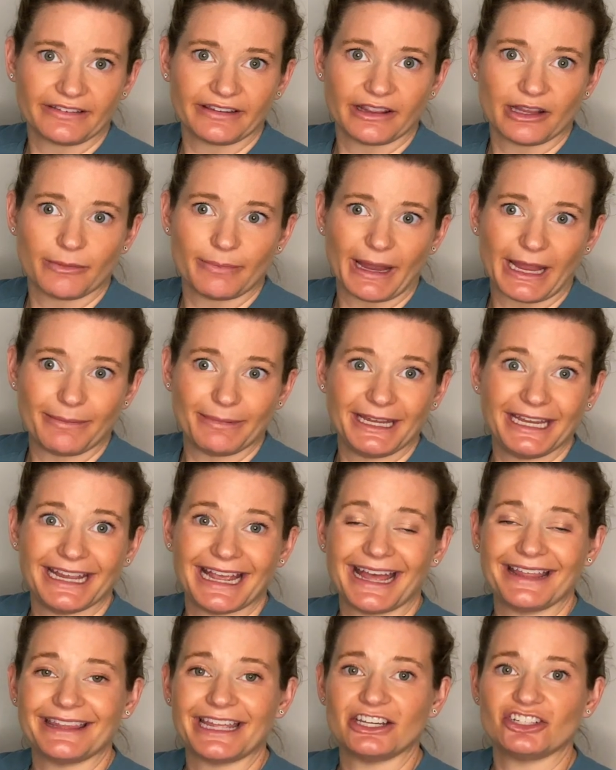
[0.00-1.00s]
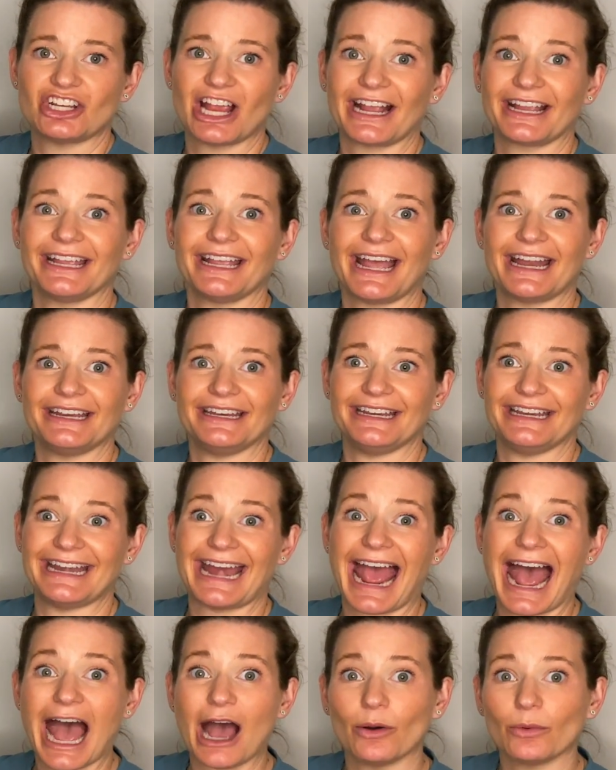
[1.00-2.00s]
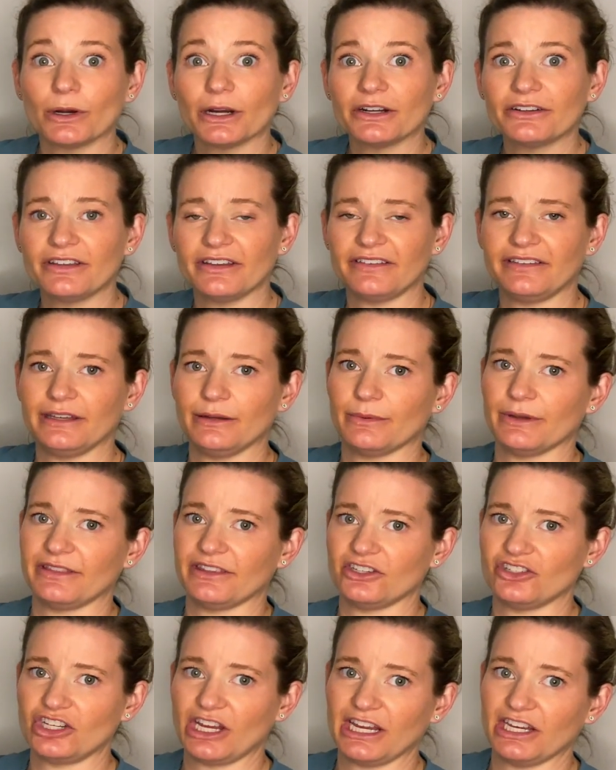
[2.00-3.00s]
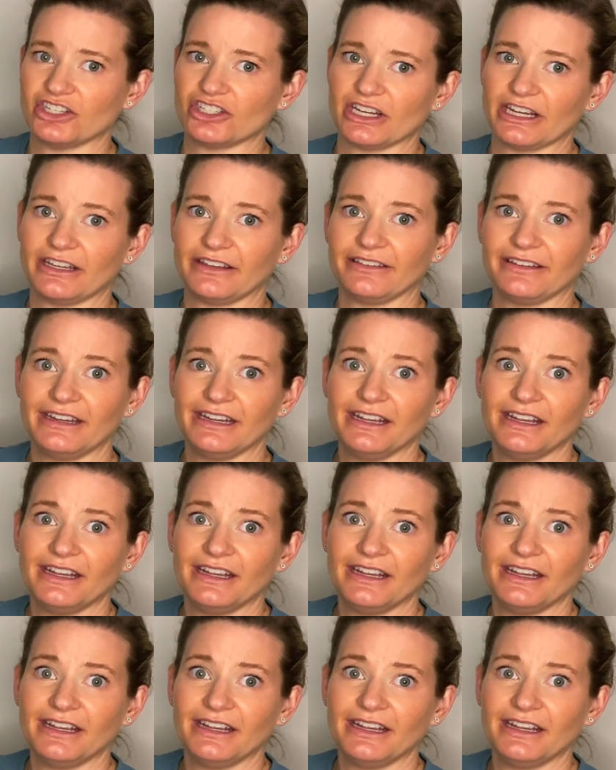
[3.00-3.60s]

in the baby, and then check again in an hour to see what the change is.